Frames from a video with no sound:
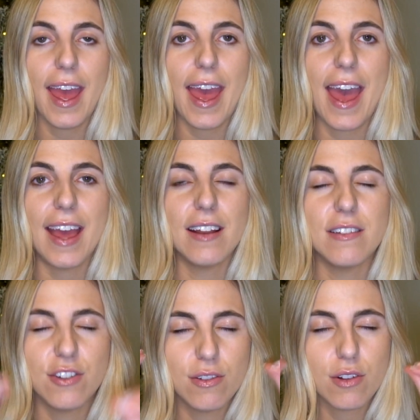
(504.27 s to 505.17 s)

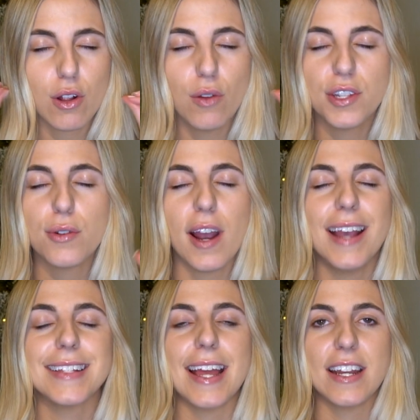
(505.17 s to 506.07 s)
And close your
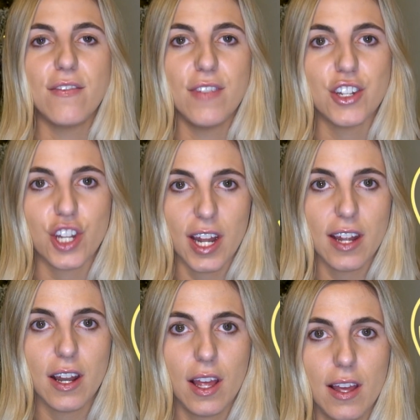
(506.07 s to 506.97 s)
eyes and envision it.
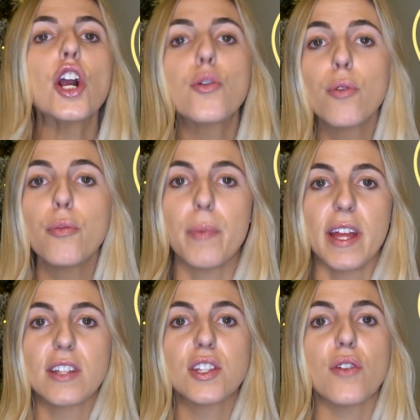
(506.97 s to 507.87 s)
Group
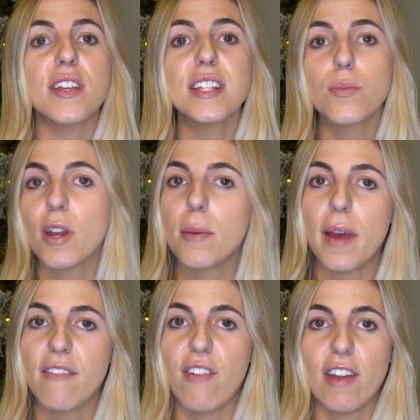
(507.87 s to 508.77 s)
it. So this is one of
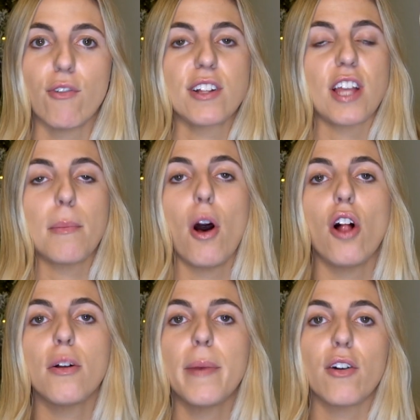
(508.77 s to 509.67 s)
my favorites. I'm
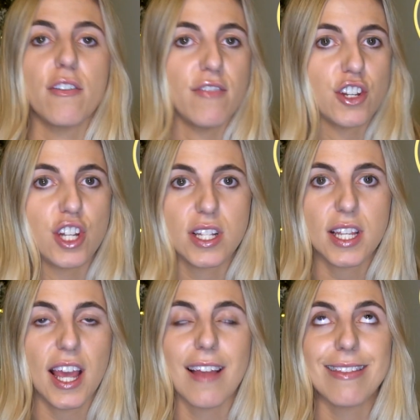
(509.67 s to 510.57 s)
all about
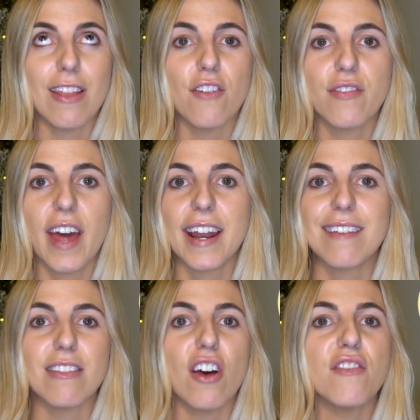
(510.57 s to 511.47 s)
efficiency. I love that. I
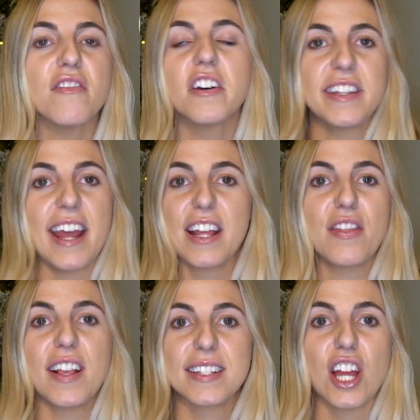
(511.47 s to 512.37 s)
love getting
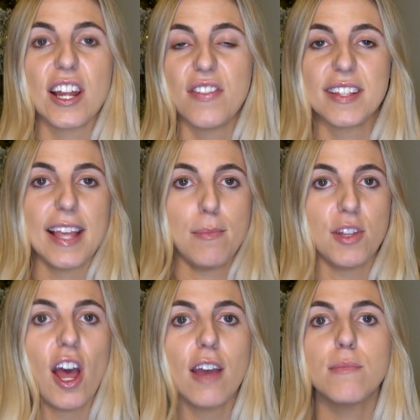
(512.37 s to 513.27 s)
things done at the same
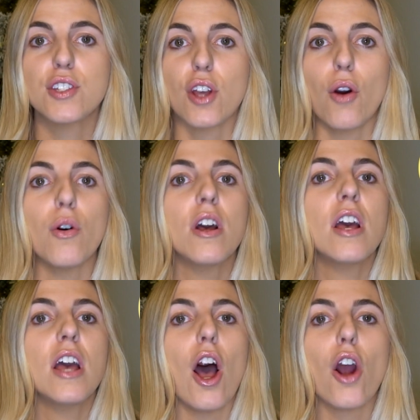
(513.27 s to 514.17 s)
time. So
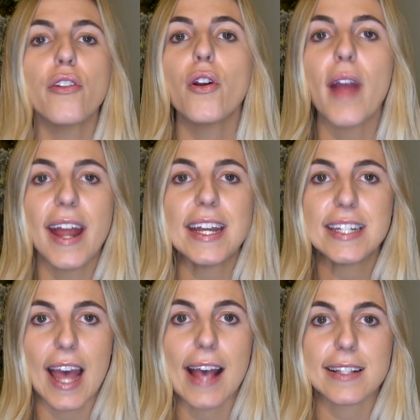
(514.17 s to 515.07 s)
are there any
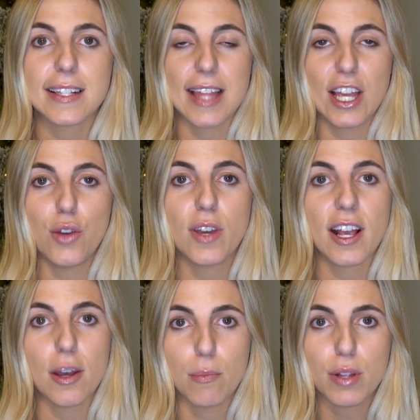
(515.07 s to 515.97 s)
tasks that you can
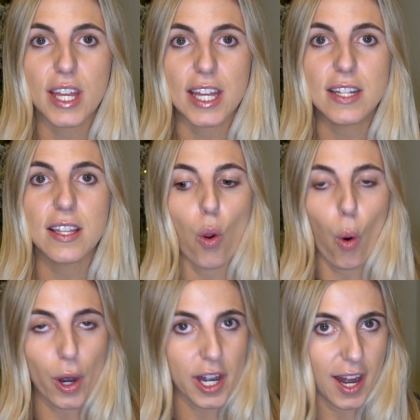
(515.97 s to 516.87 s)
complete?
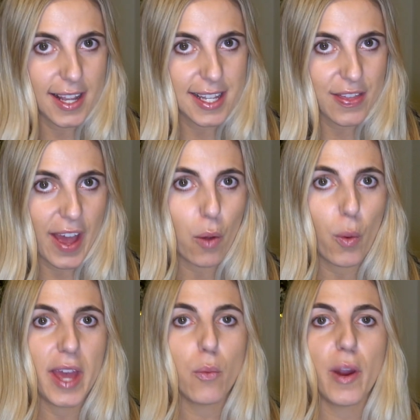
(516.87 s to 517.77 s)
Organize it that
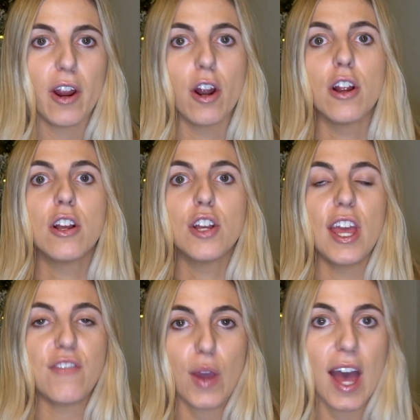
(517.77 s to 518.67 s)
way, where
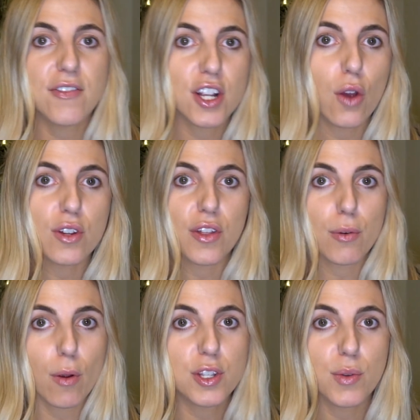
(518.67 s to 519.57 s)
if you have to go to the
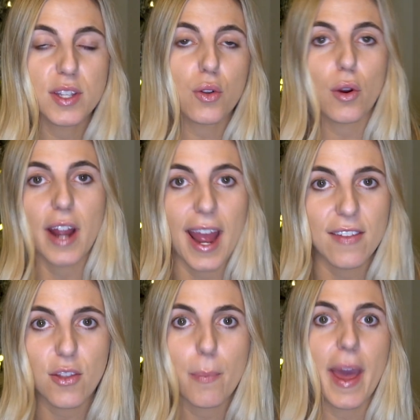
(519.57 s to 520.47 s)
grocery store
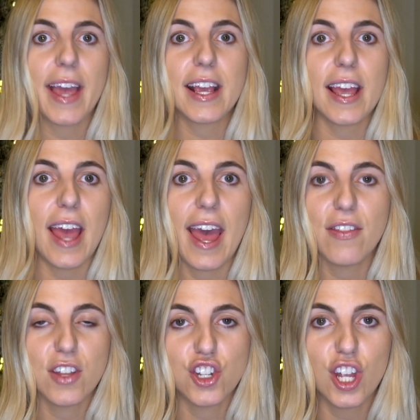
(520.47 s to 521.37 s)
and the bank
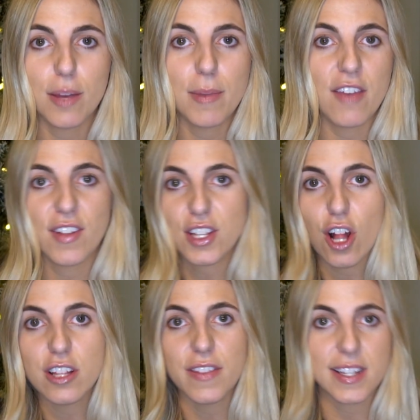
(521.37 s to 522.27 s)
and the gym, if it's
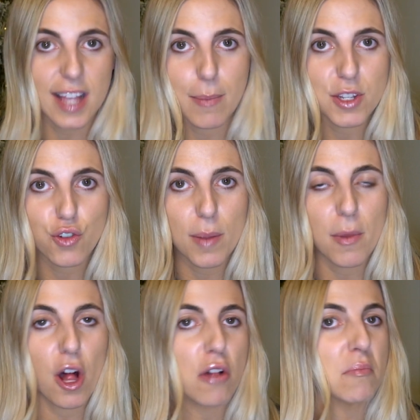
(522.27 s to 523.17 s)
all in the same strip
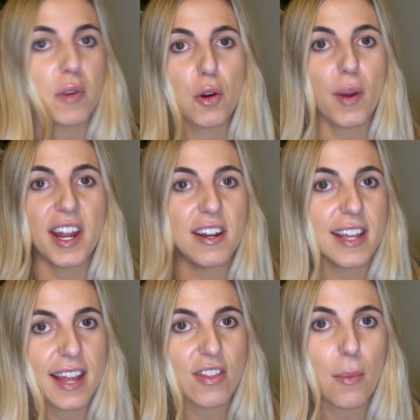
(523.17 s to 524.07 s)
mall, great,
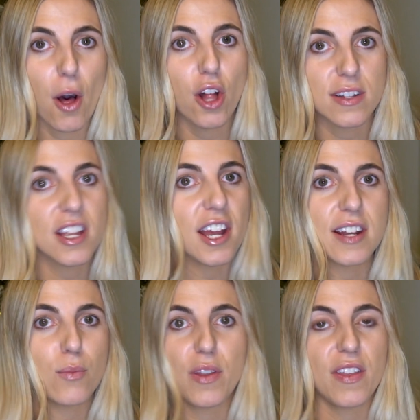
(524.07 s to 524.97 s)
get them all
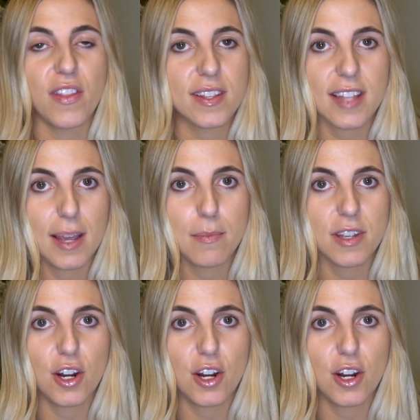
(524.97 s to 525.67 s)
done within the same,